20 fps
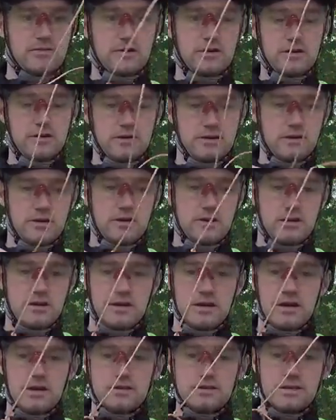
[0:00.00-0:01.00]
a
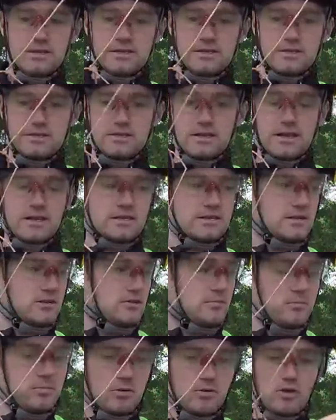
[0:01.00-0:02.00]
decent sized
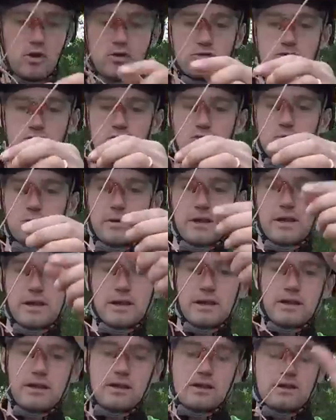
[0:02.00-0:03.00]
loop, not too
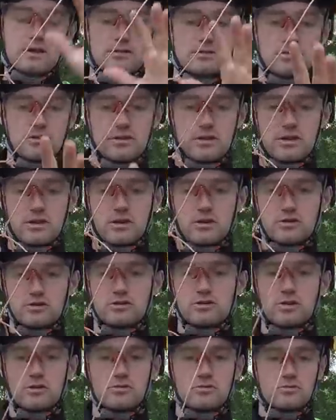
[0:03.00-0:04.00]
big so that it goes
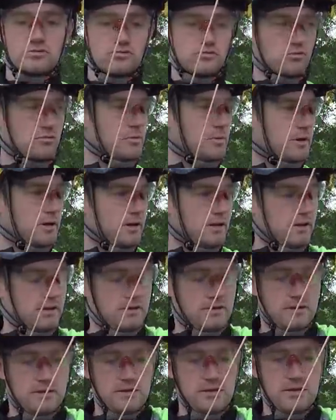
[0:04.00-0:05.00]
so droopy,
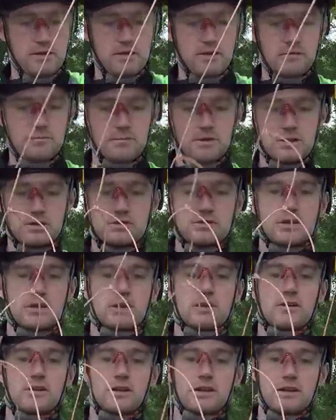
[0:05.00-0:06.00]
because you're
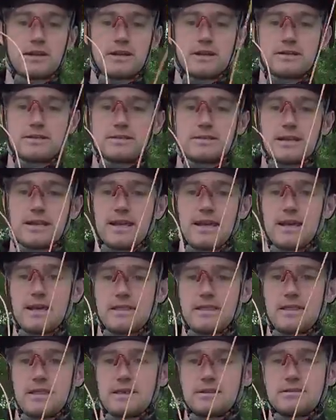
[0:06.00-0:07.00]
gonna need to get
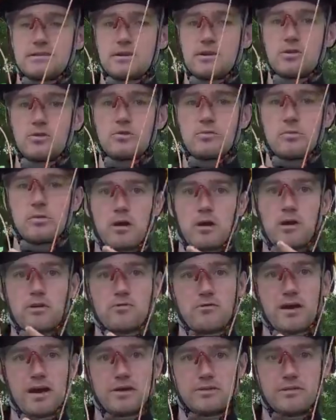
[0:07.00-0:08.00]
this loop
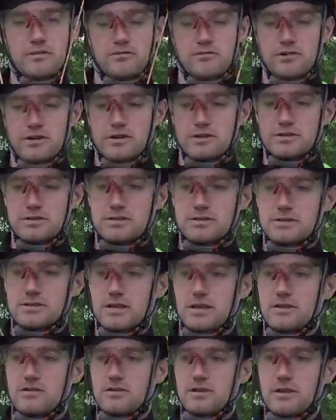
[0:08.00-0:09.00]
around the friction
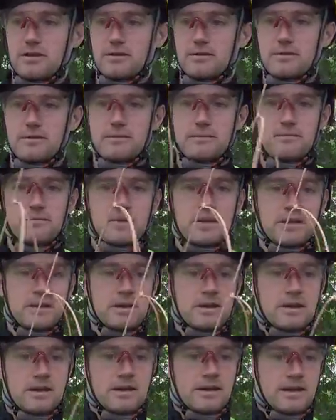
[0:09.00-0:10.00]
saver.
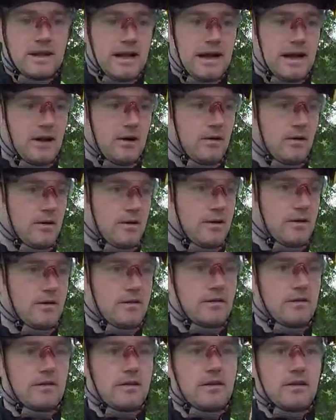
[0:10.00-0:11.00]
Now
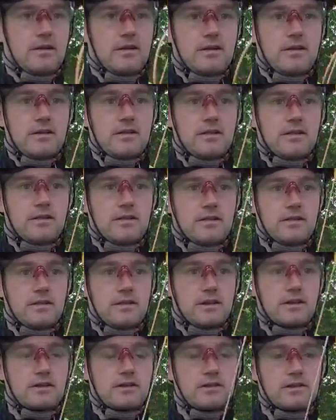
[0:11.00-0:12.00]

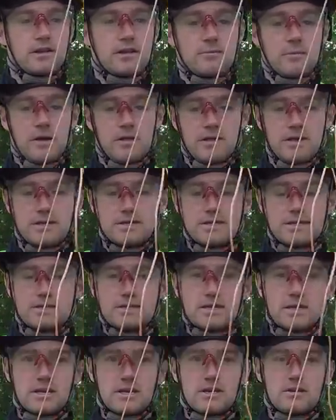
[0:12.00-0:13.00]
the good thing about this
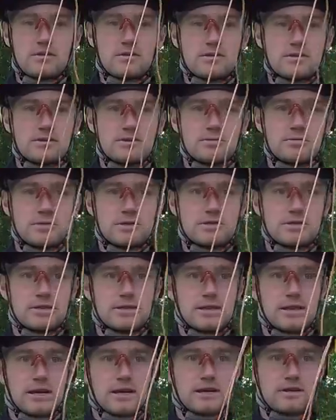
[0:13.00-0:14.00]
is that you can twist the
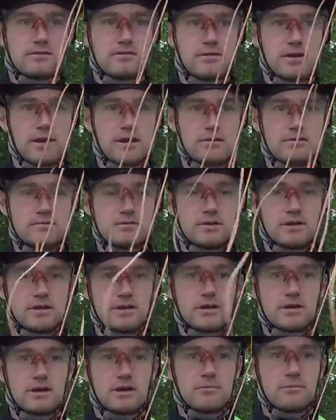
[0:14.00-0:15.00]
line around
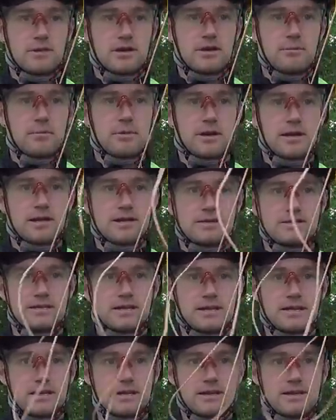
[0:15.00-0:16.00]
and you can manipulate
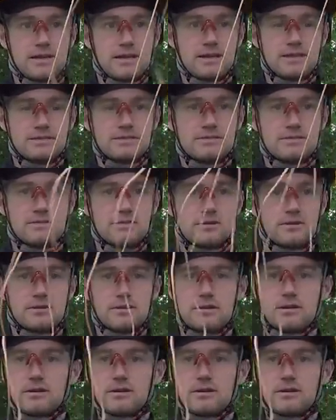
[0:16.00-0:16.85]
it into